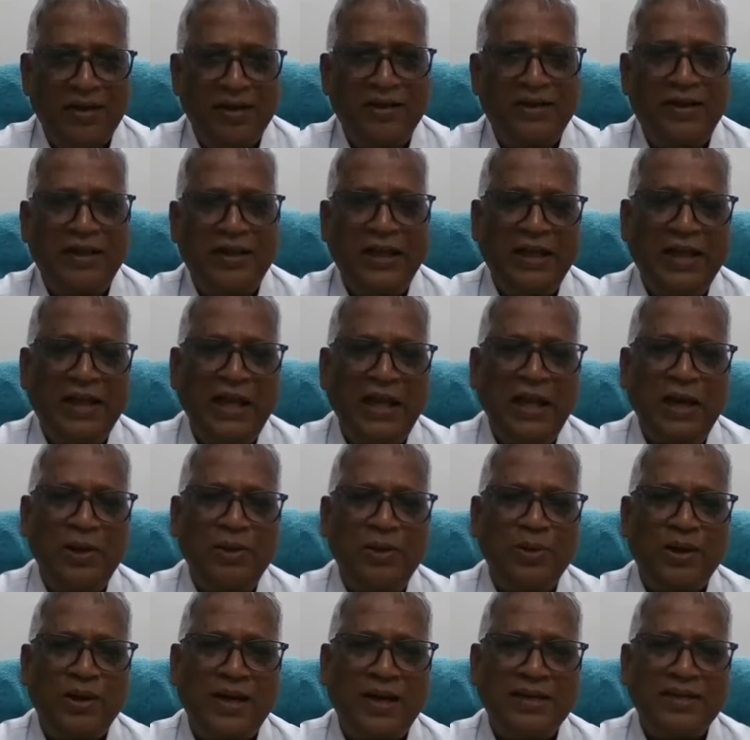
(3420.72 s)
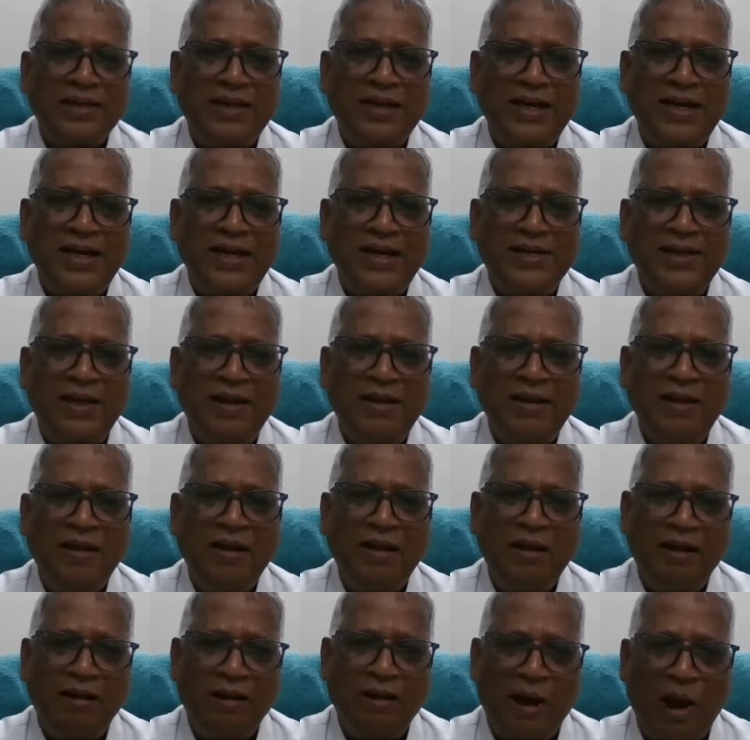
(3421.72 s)
taking into consideration
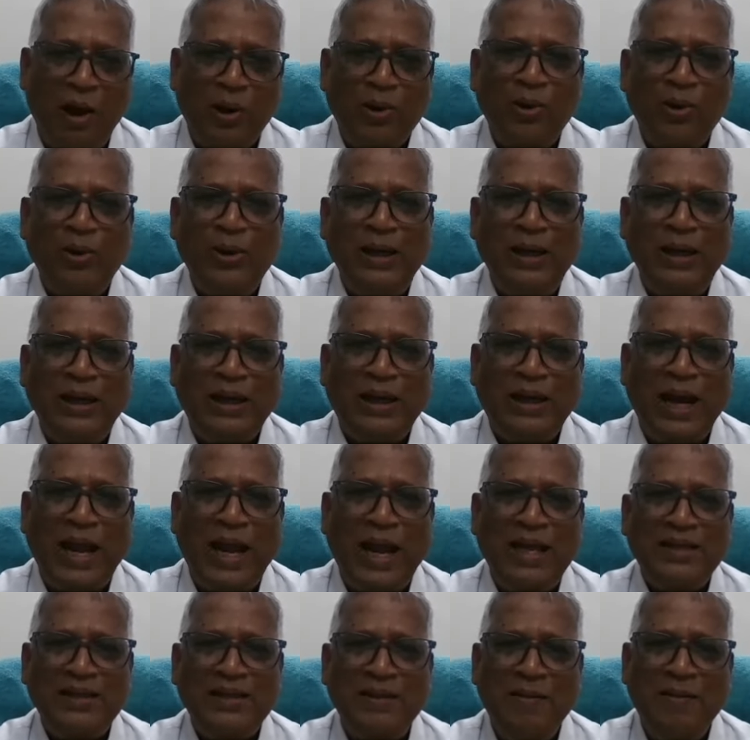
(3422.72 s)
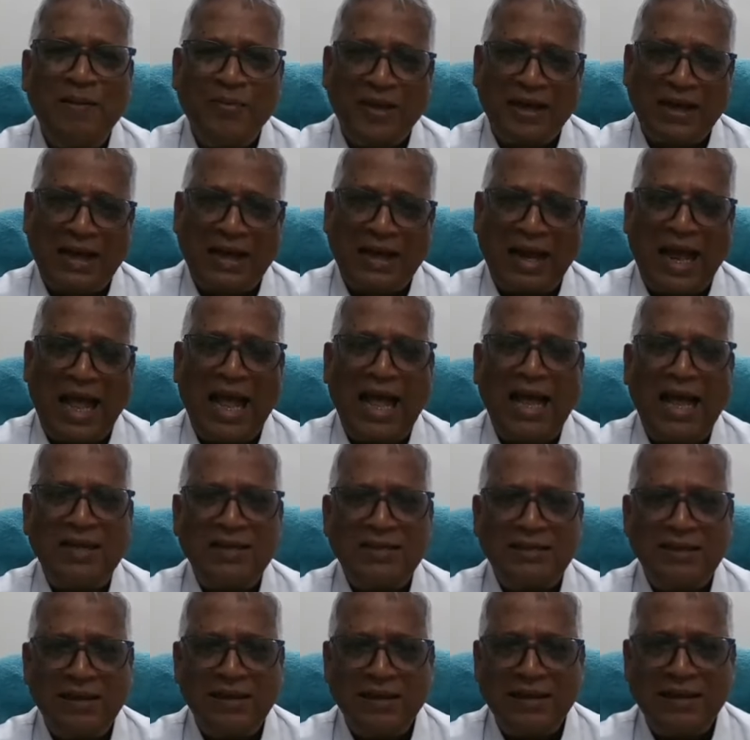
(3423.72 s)
not only class,
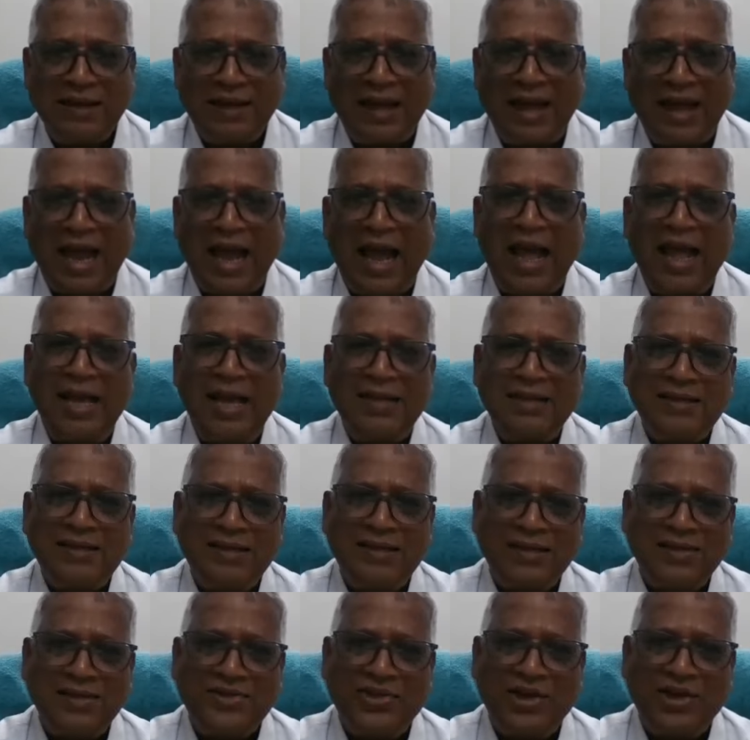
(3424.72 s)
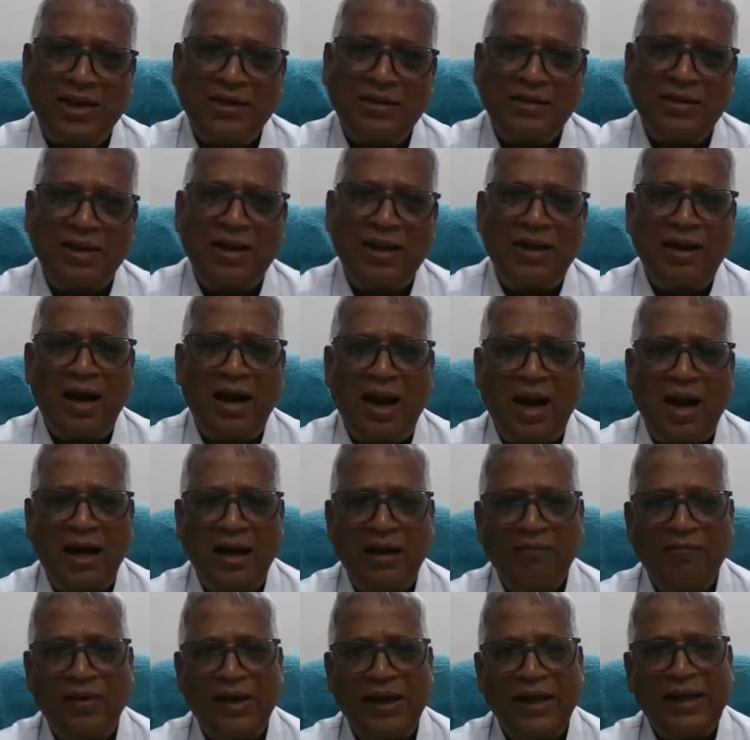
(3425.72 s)
caste, gender,
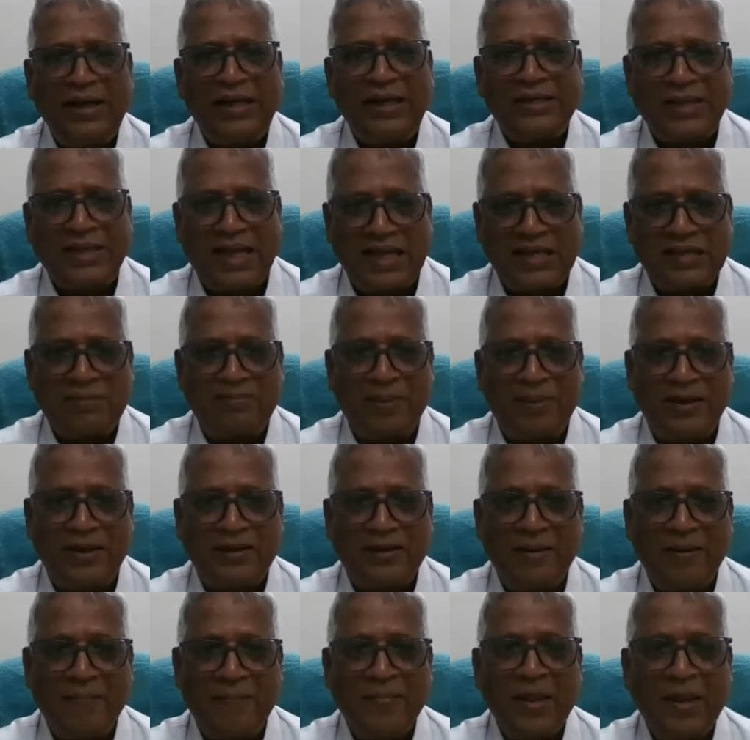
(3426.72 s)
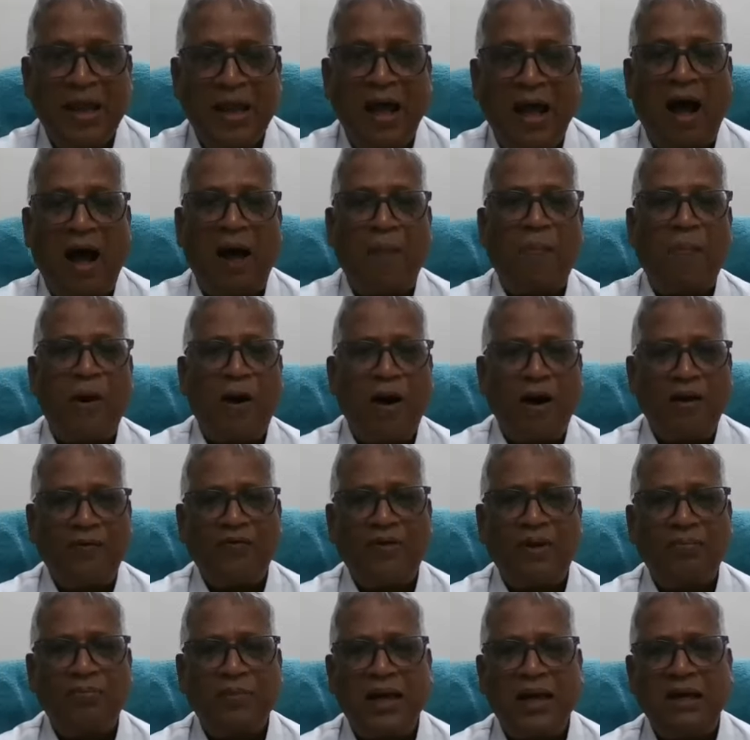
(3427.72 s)
and various aspects. Apart
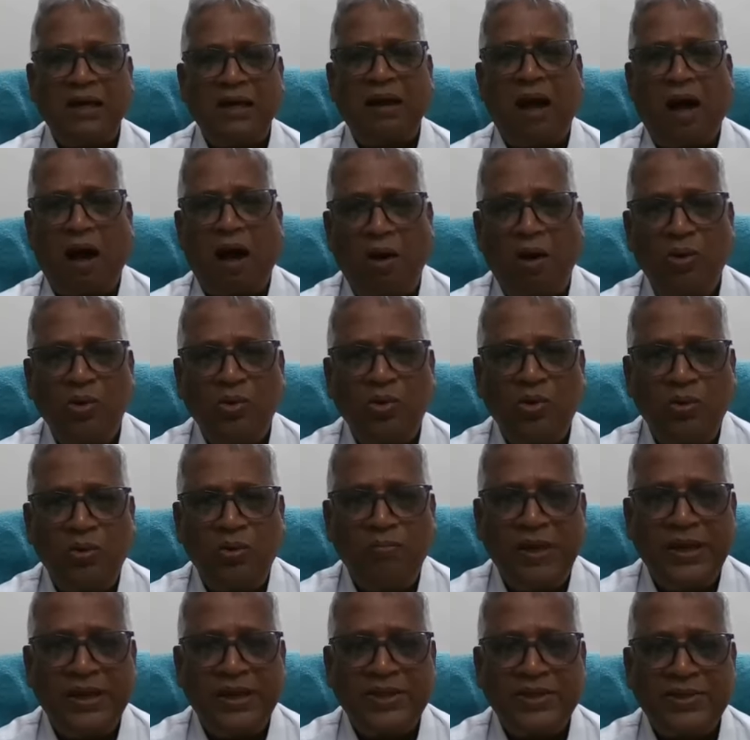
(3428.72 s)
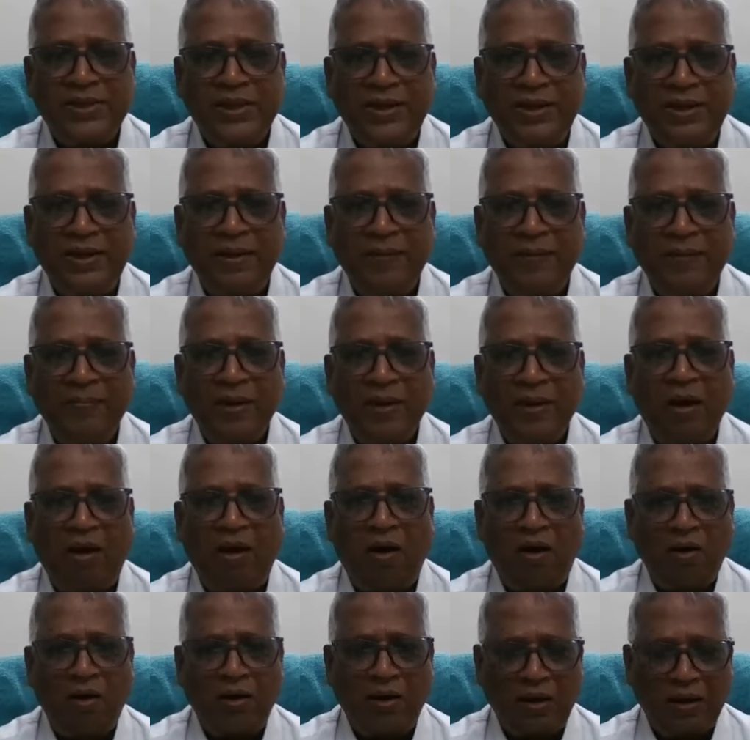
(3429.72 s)
from that, how to mix it,
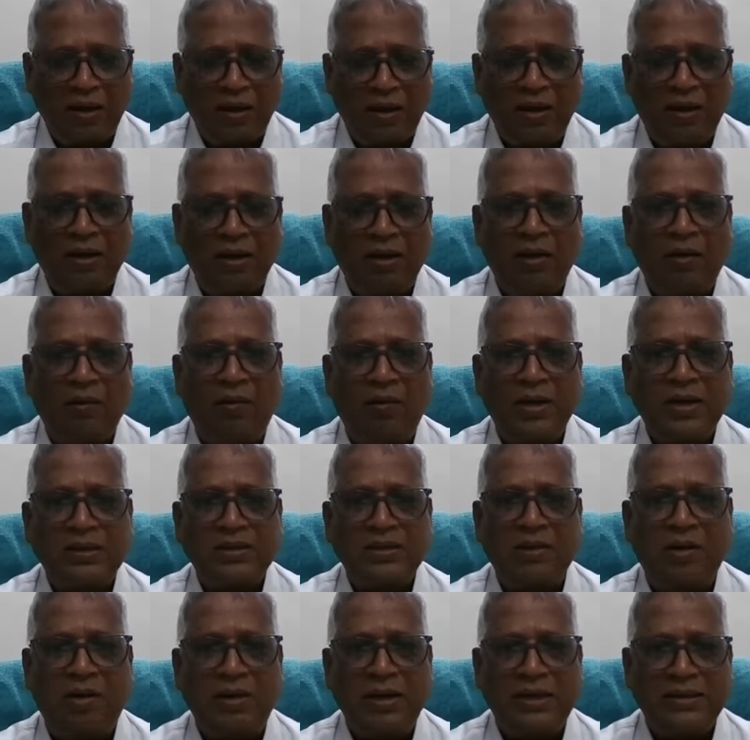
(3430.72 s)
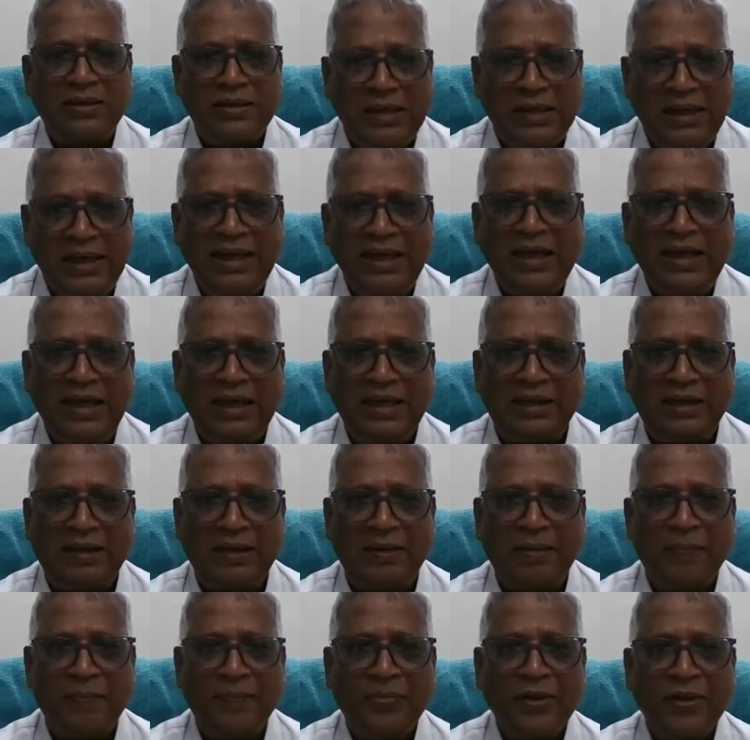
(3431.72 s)
or what is called as link
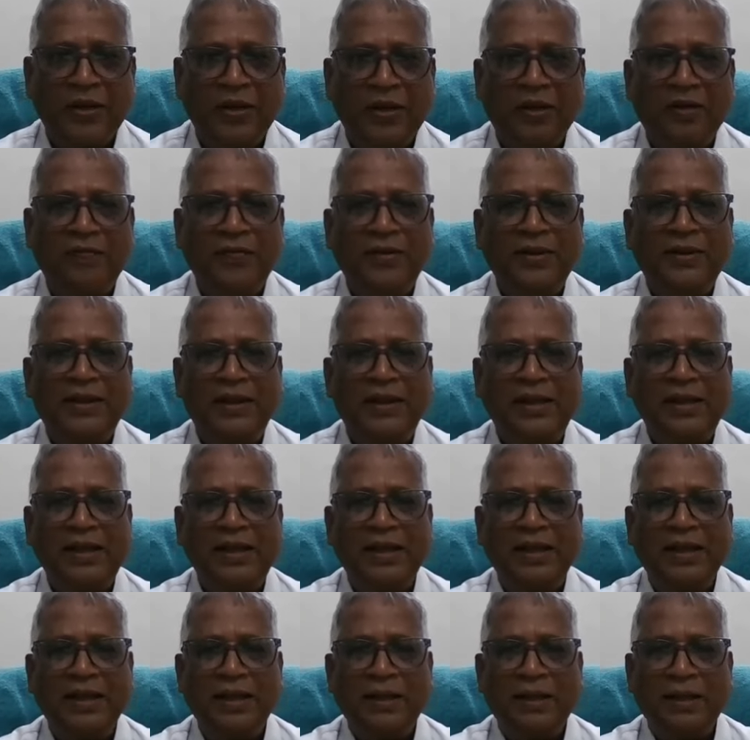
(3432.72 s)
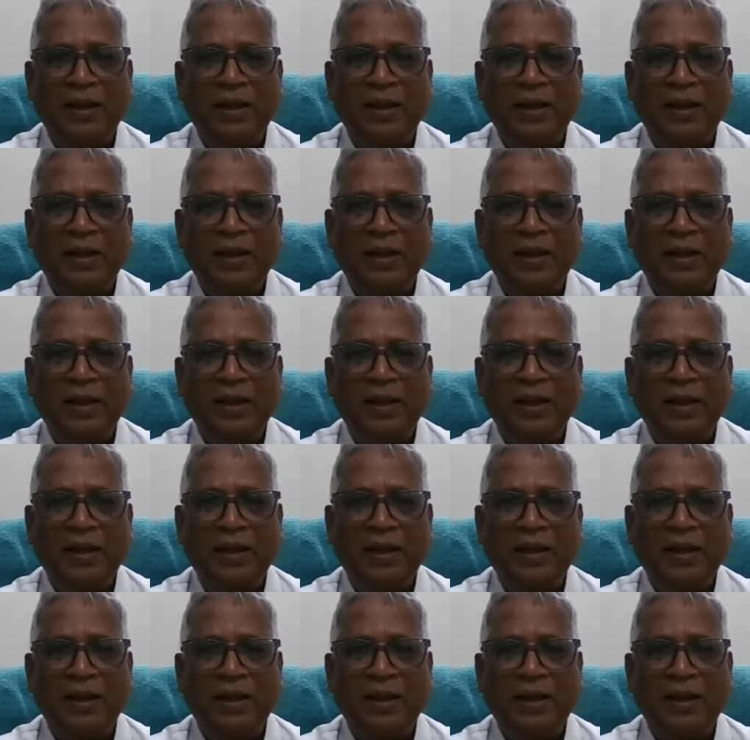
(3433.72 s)
it with the